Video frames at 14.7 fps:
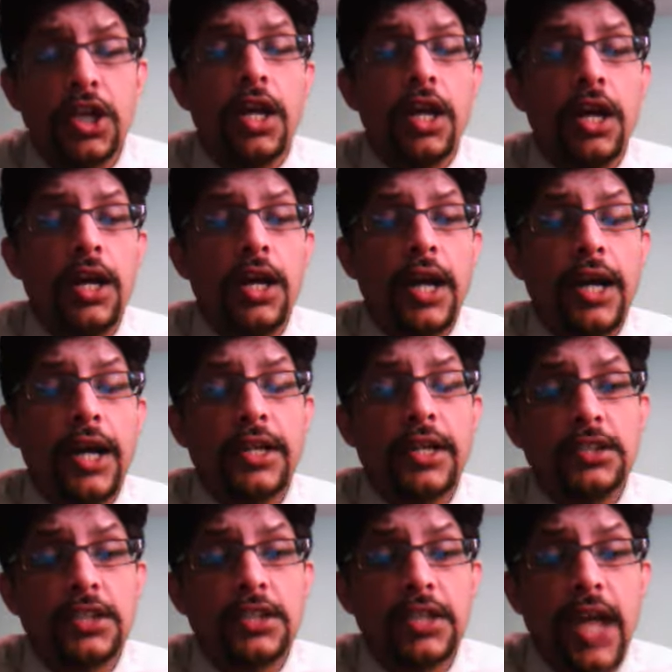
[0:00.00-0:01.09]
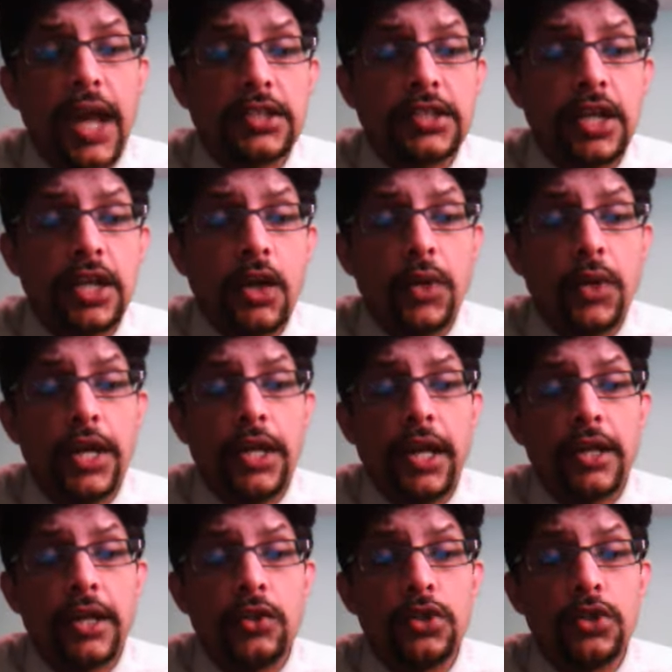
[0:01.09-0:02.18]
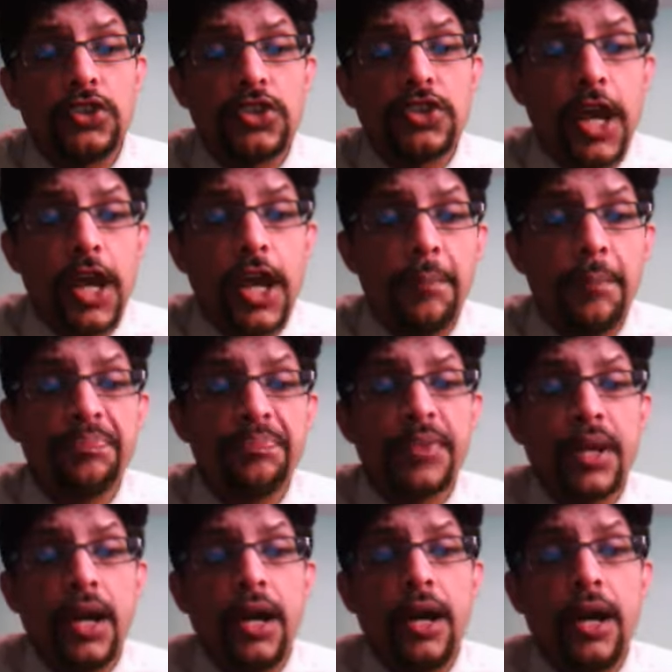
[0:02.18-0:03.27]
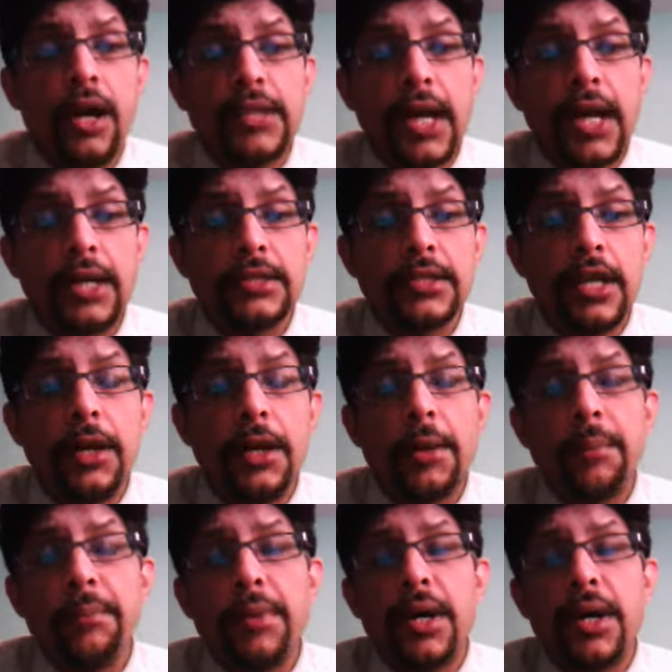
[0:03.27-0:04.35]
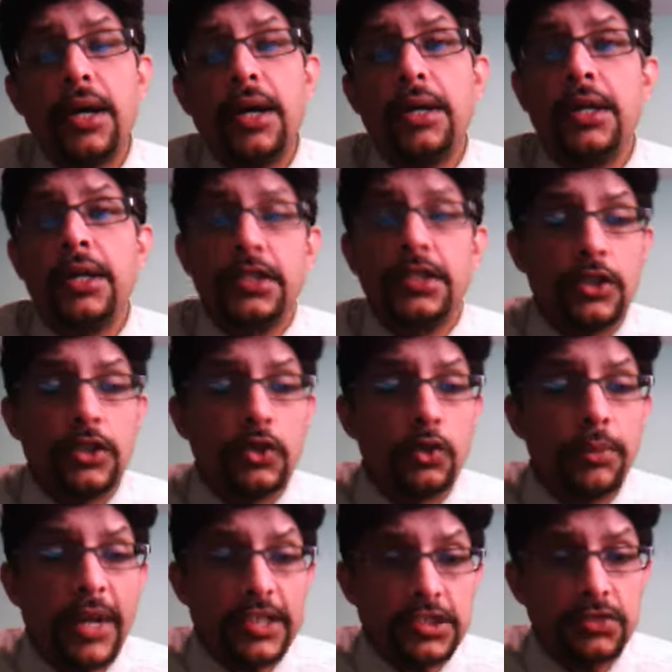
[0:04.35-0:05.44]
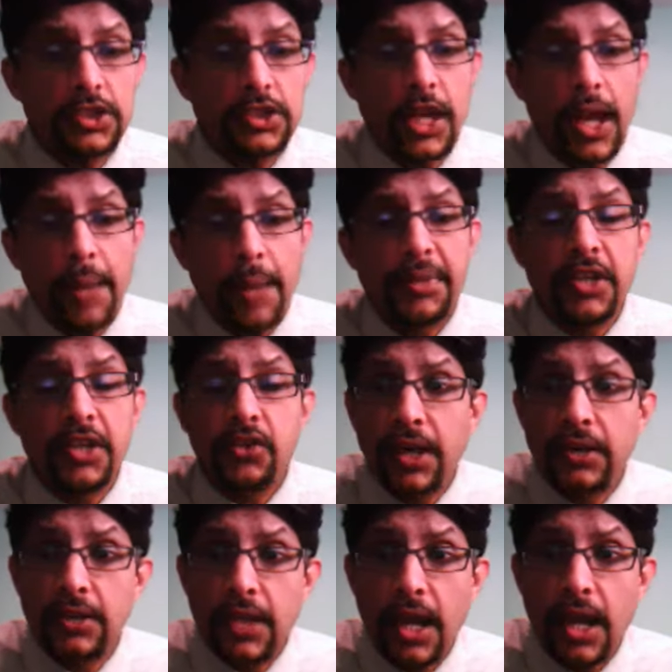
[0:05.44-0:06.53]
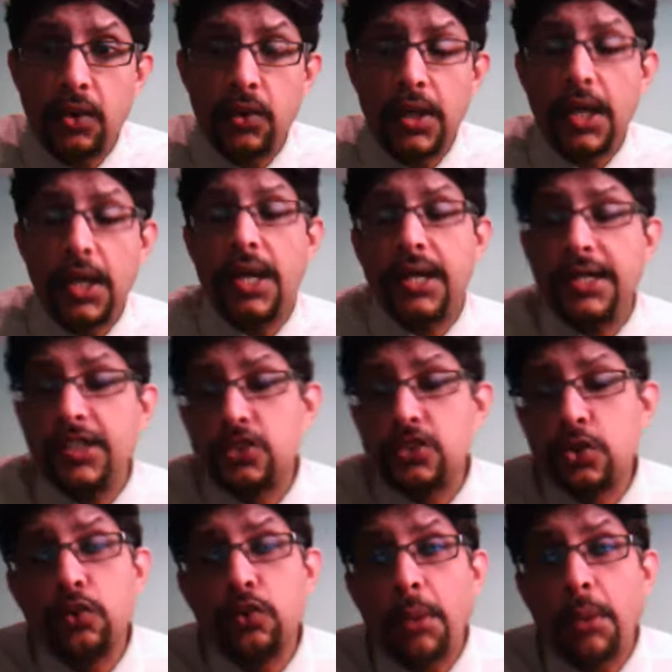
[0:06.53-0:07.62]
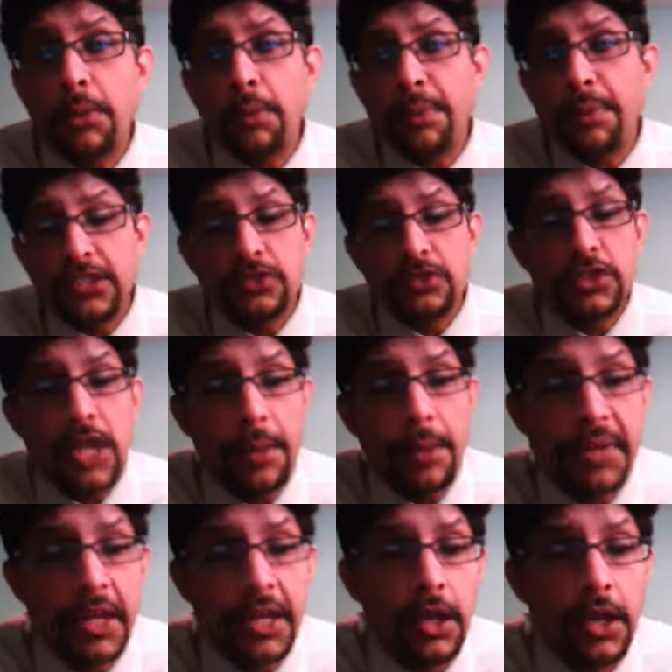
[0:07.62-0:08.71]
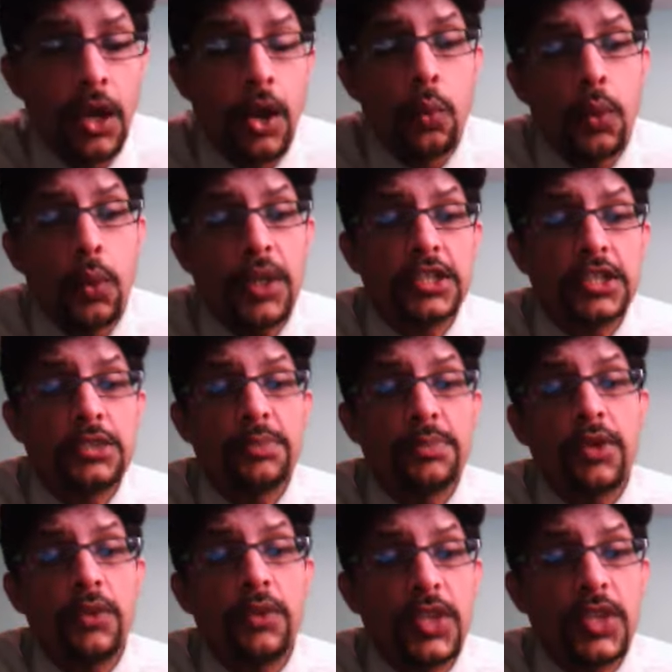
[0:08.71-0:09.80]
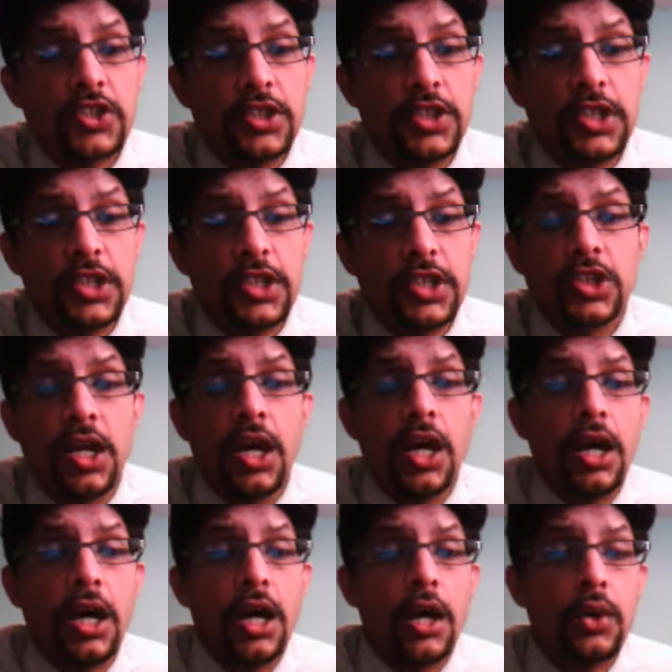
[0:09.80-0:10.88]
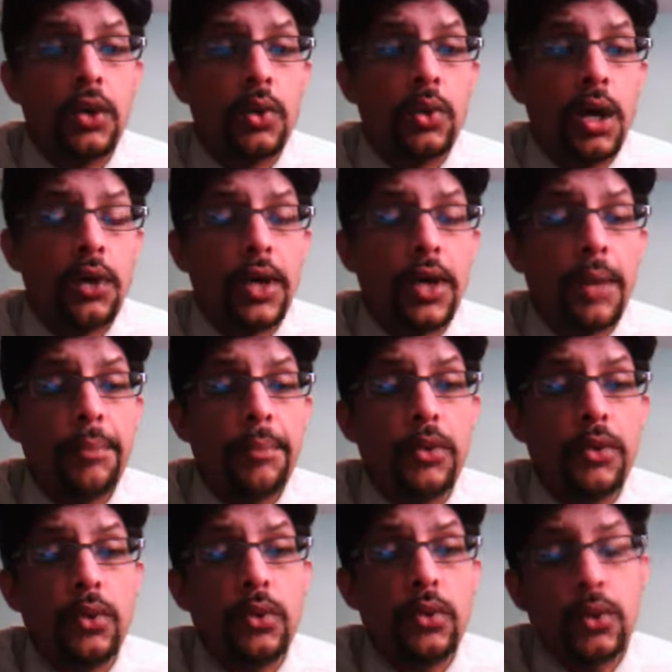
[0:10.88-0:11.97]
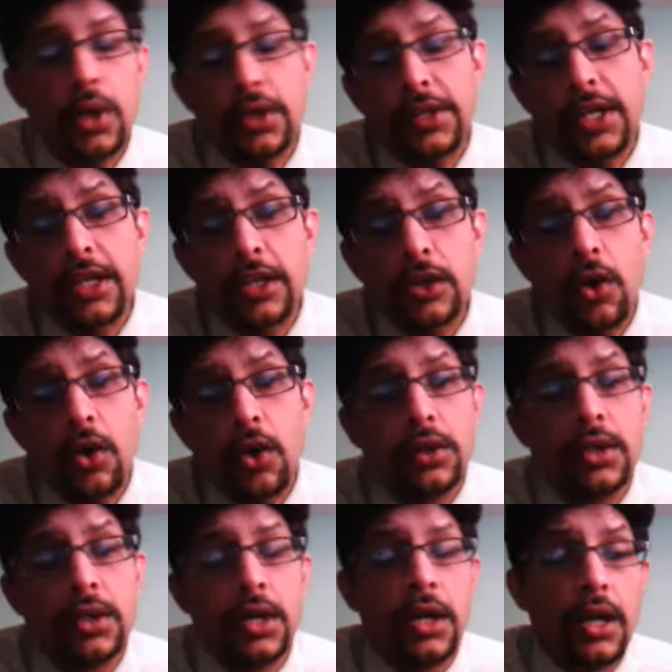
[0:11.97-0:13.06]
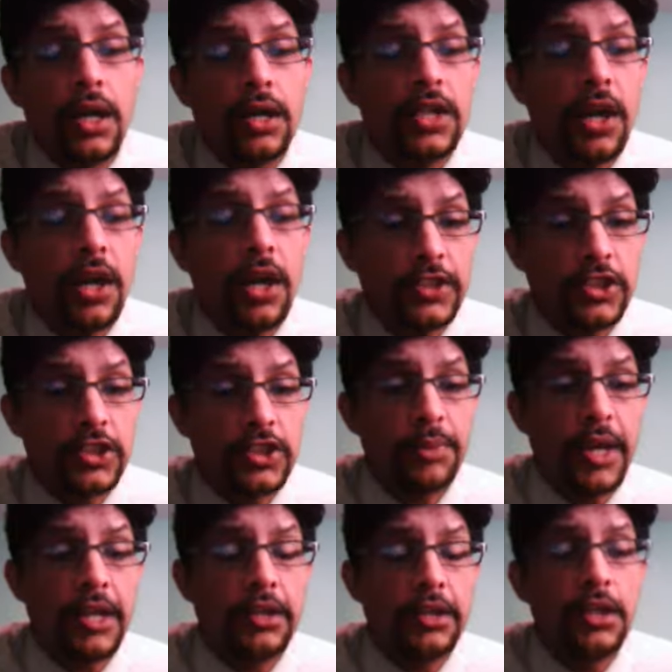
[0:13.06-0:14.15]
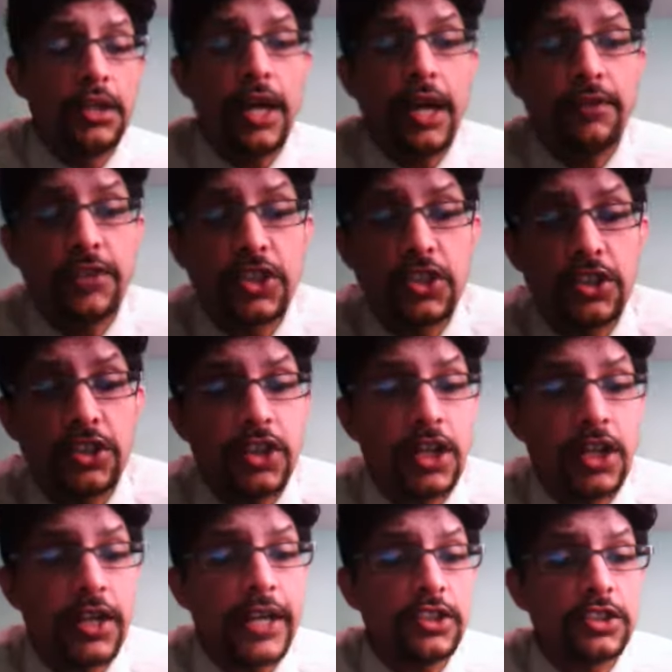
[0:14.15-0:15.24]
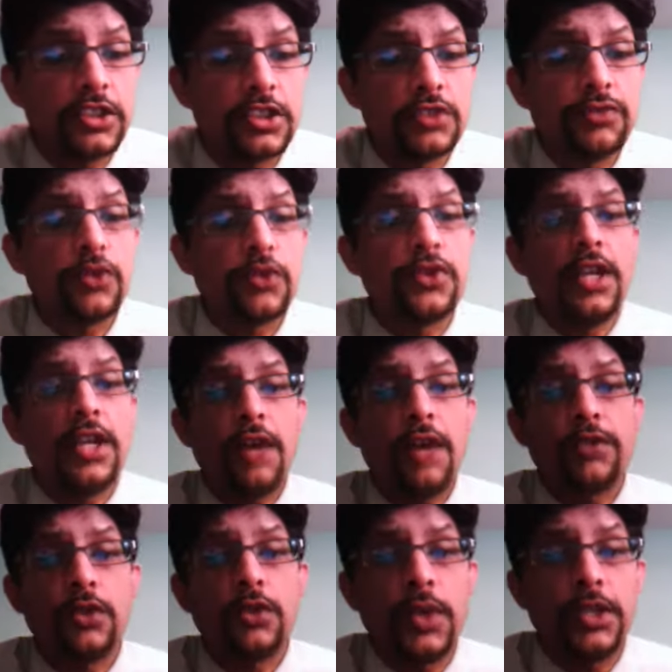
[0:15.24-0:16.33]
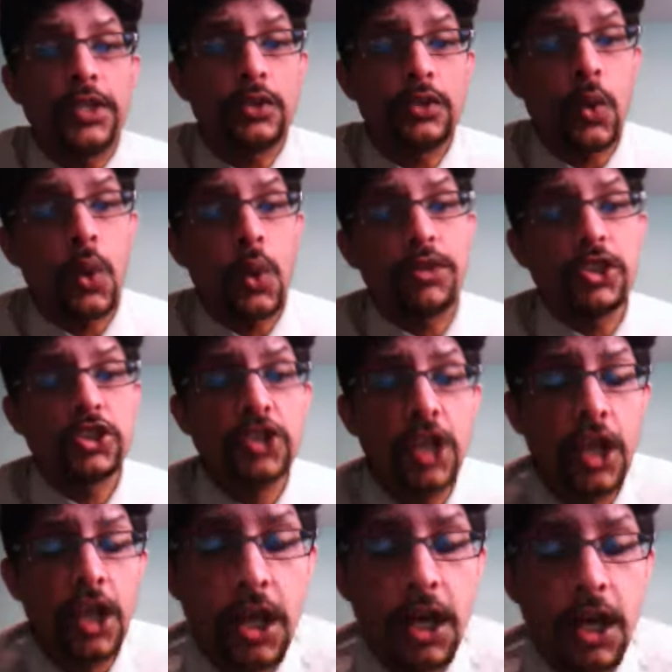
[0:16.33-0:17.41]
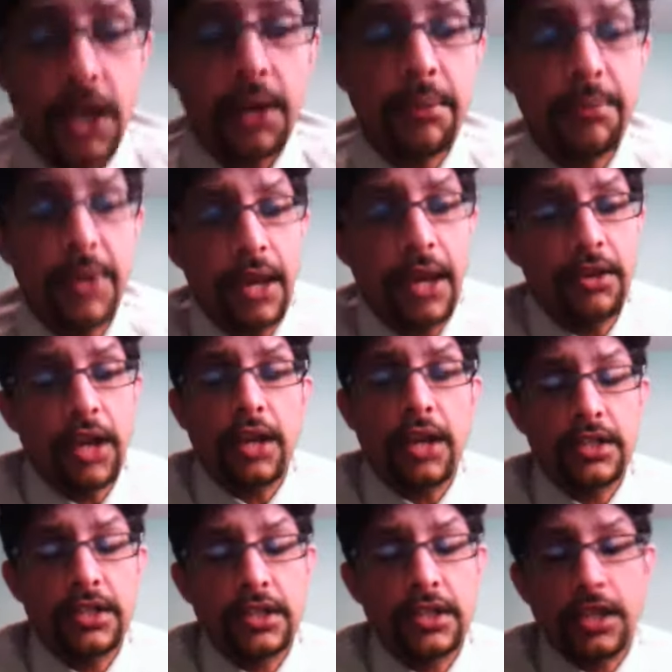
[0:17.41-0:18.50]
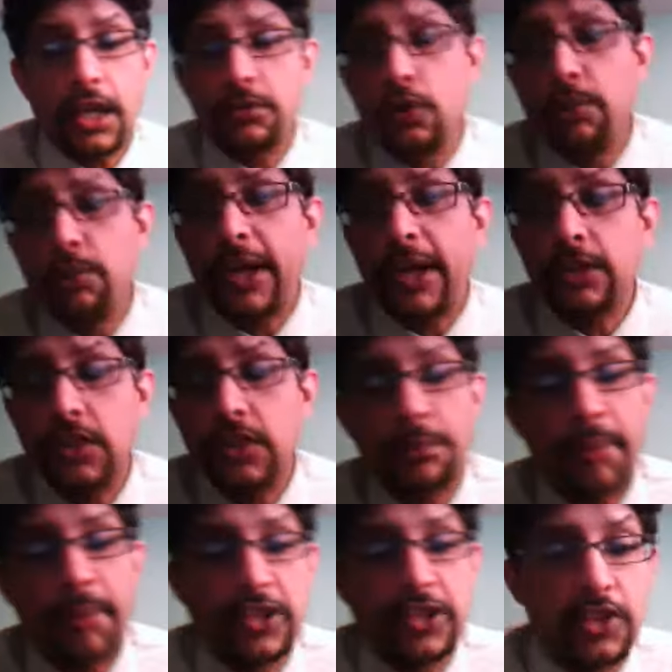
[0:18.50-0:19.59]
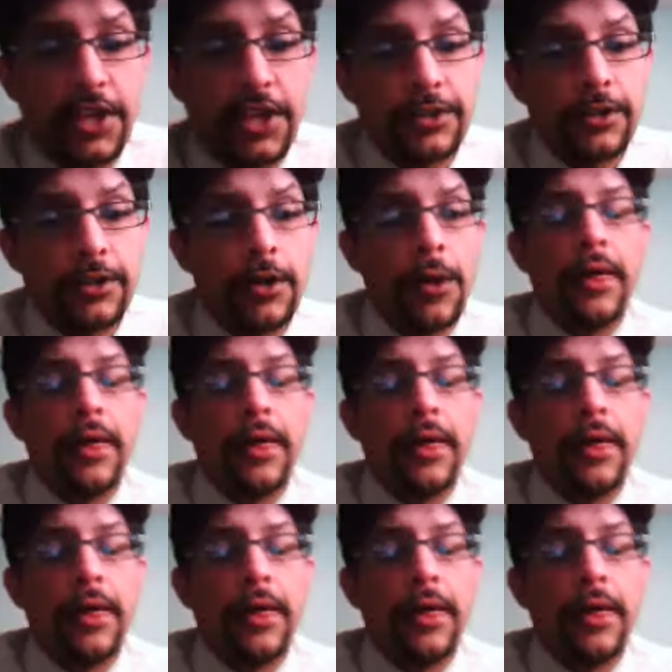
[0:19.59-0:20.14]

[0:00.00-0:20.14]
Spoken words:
And other than that, well, I can only say that the two matches which are happening right now is two warm-up matches which are happening. One is between West Indies, who are taking on the Irishmen, and West Indies are 96 for 3 after 22 overs. I'll take you back to that match later.